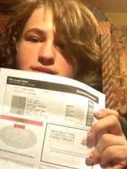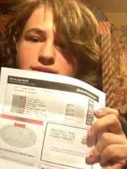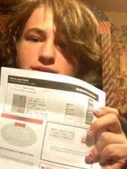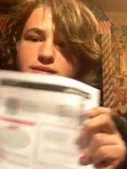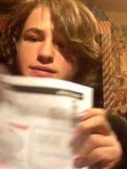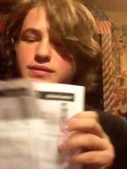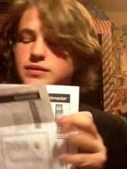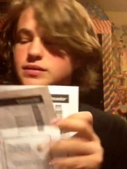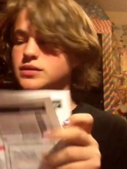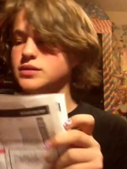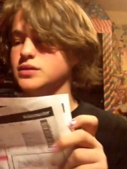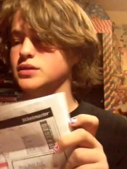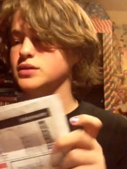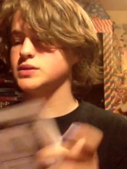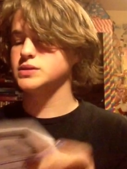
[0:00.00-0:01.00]

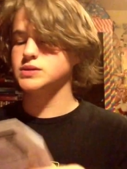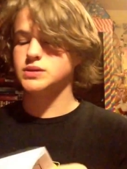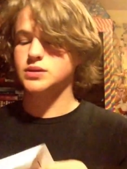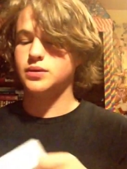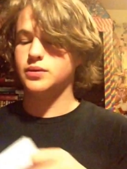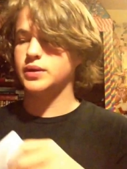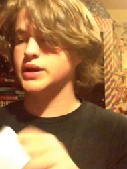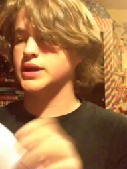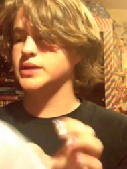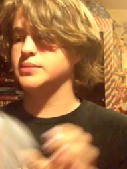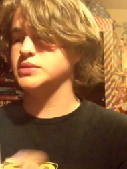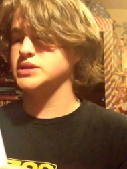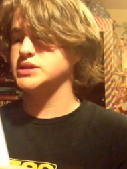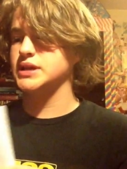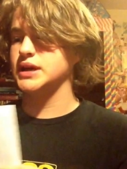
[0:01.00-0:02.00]
So I want to keep
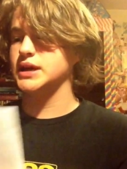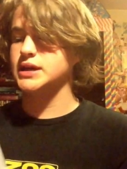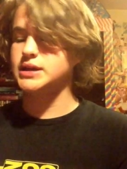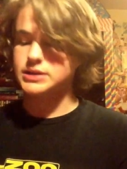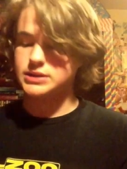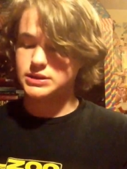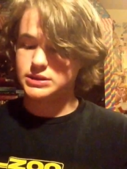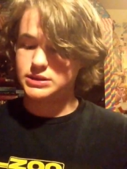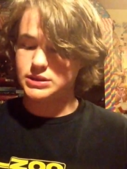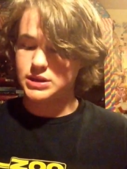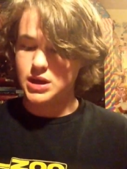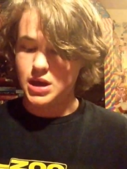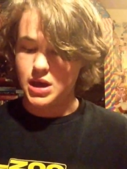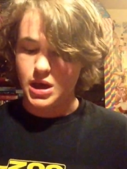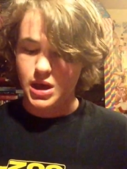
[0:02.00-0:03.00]
the tickets.
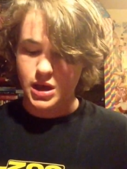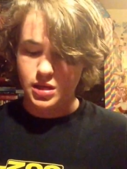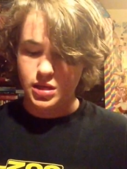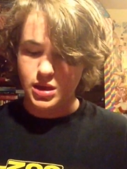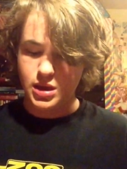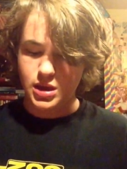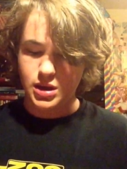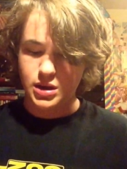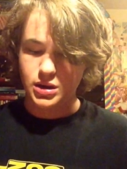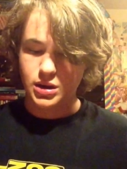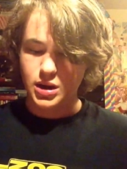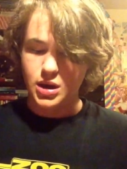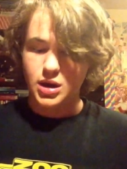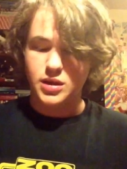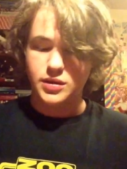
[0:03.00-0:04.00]
And then
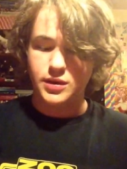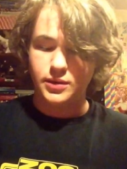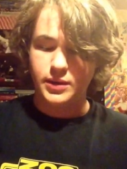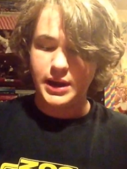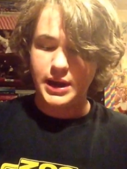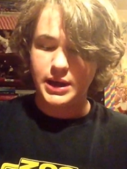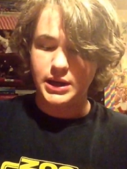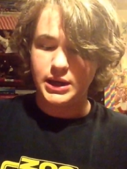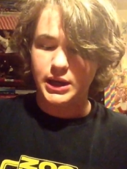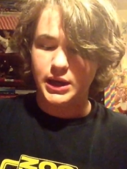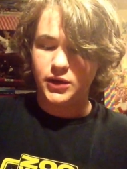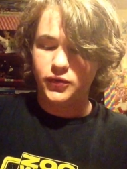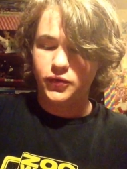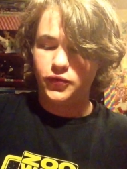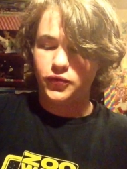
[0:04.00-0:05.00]
they were handing
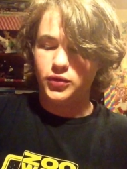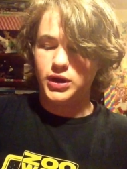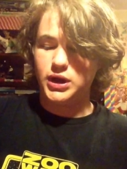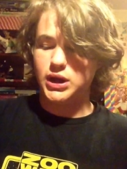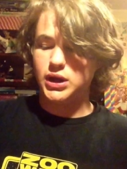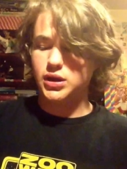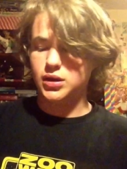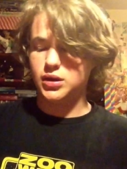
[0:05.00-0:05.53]
out free